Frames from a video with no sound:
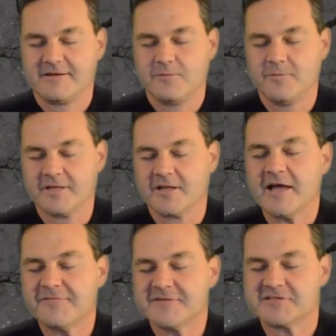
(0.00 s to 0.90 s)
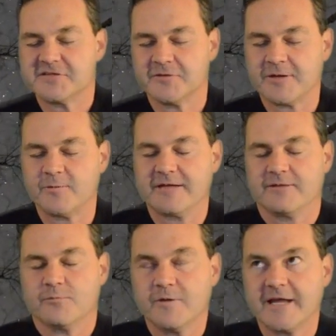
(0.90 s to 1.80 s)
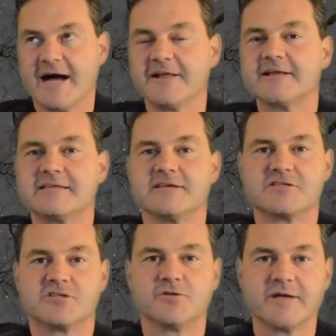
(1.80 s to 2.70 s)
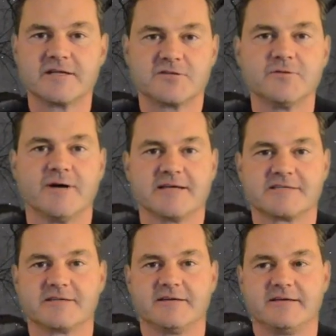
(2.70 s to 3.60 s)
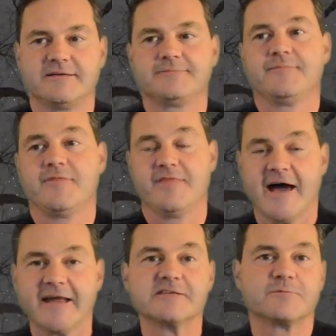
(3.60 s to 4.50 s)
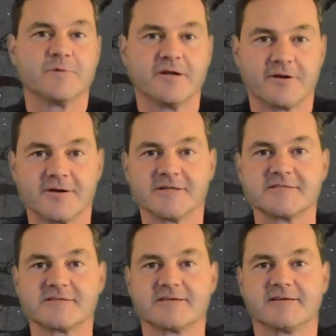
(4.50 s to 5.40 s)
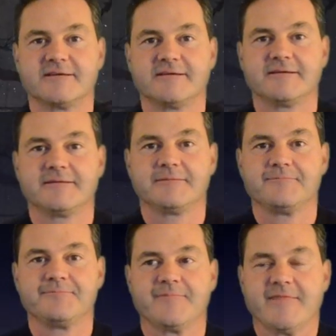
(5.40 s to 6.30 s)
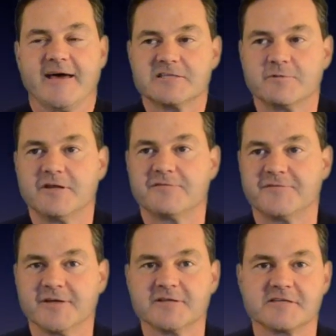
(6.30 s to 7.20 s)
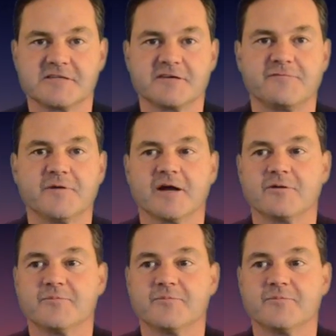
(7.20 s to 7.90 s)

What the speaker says: what life is doing, what reality is doing to us, that is when it hurts. That is when it feels as if we are